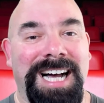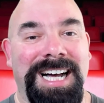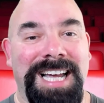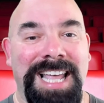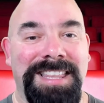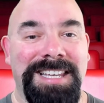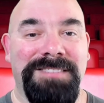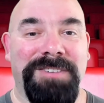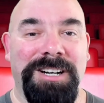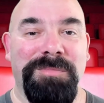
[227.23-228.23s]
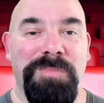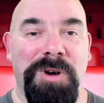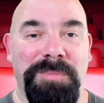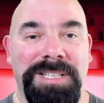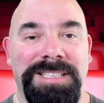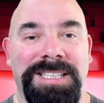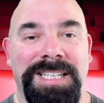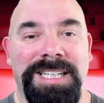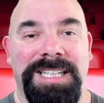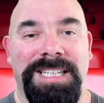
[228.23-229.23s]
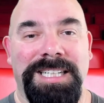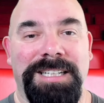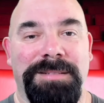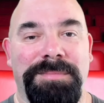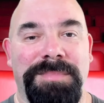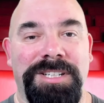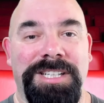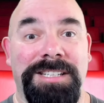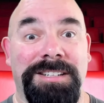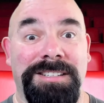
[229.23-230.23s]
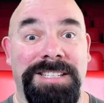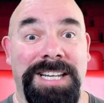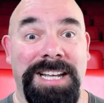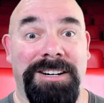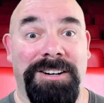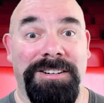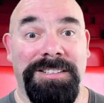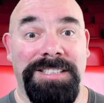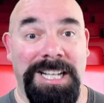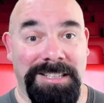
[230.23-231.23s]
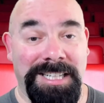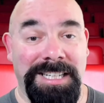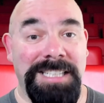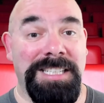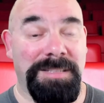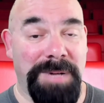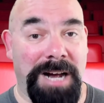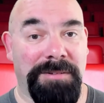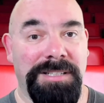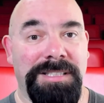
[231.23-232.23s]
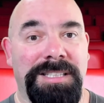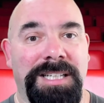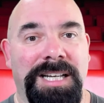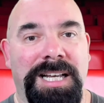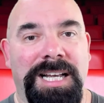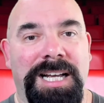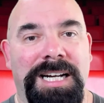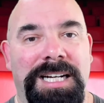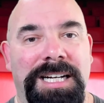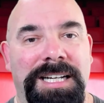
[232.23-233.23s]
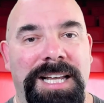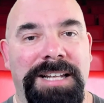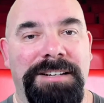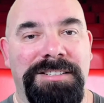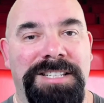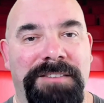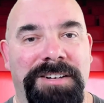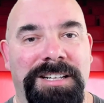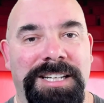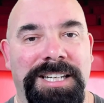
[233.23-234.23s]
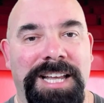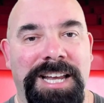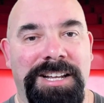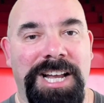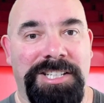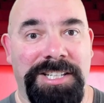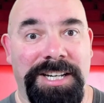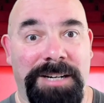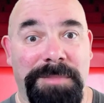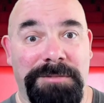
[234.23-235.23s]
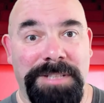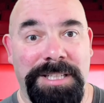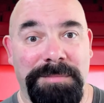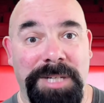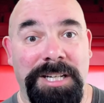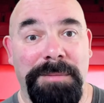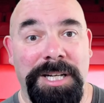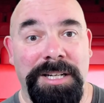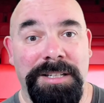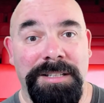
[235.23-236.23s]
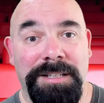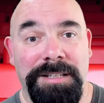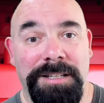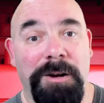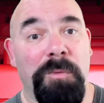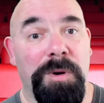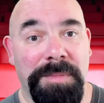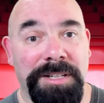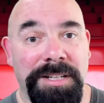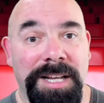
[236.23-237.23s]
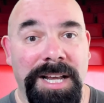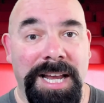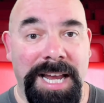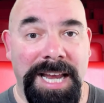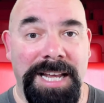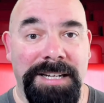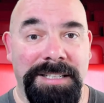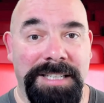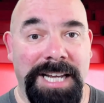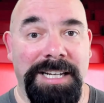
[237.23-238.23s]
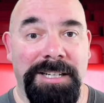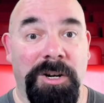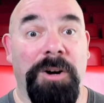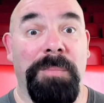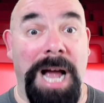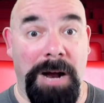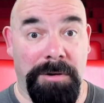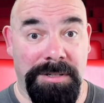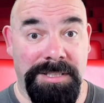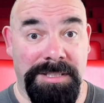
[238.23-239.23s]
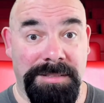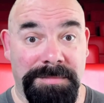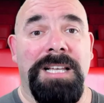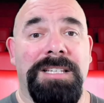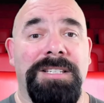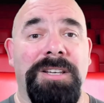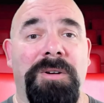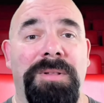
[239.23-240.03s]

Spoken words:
At this very moment, she starts to get her telekinesis powers, and there's definitely a connection there between becoming a woman and gaining her powers. So